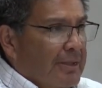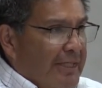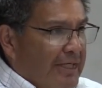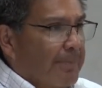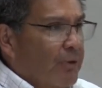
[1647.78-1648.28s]

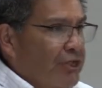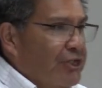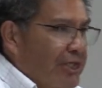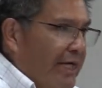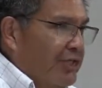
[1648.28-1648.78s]
in
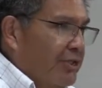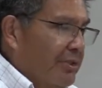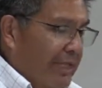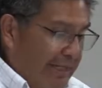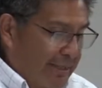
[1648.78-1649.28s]
appreciation,
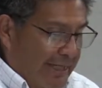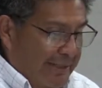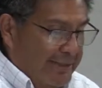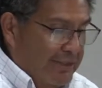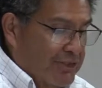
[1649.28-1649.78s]
he, he
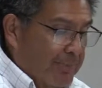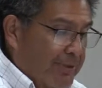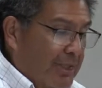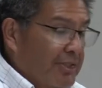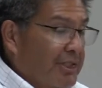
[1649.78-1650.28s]
did some
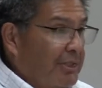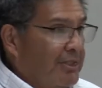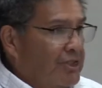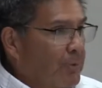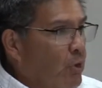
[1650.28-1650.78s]
things. He
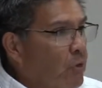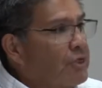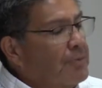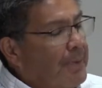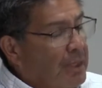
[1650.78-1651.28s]
did some
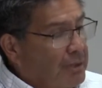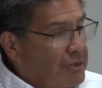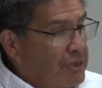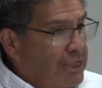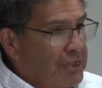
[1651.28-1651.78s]

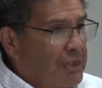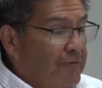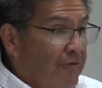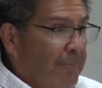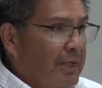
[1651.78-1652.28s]
correspondence teaching
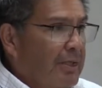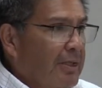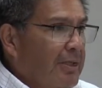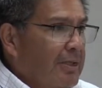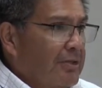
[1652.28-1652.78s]
for me
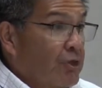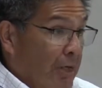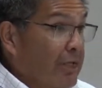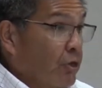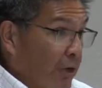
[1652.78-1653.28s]
so
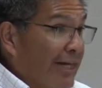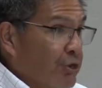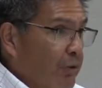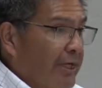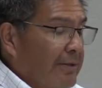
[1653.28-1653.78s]
I could
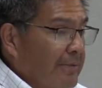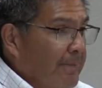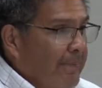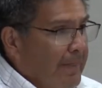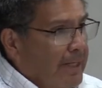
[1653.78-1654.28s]
graduate.
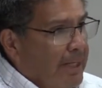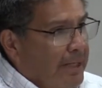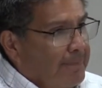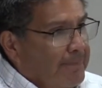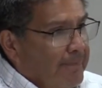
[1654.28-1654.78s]

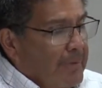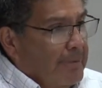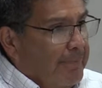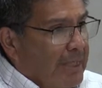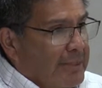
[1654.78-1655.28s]
Um,
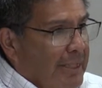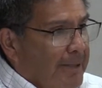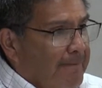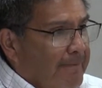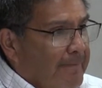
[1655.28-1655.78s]
but
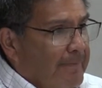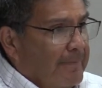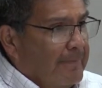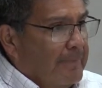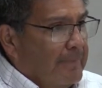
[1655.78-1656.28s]
uh,
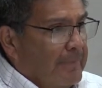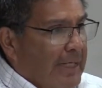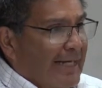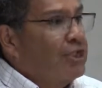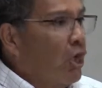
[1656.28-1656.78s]

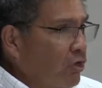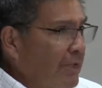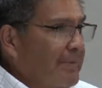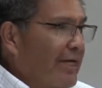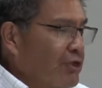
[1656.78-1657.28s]
I told
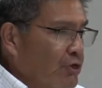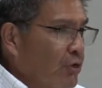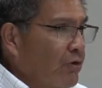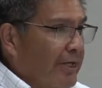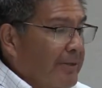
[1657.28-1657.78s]
him that
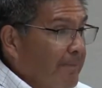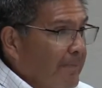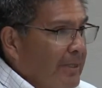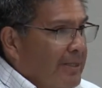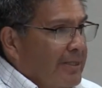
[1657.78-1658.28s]
story,
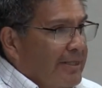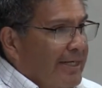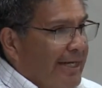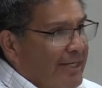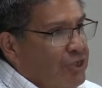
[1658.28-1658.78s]

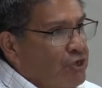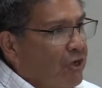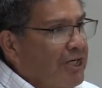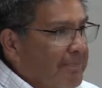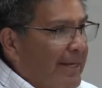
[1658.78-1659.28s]
and it
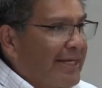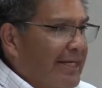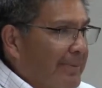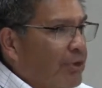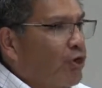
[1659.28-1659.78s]
started making
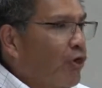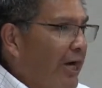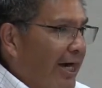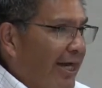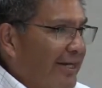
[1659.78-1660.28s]
him
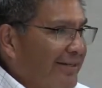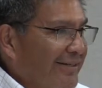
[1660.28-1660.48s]
cry.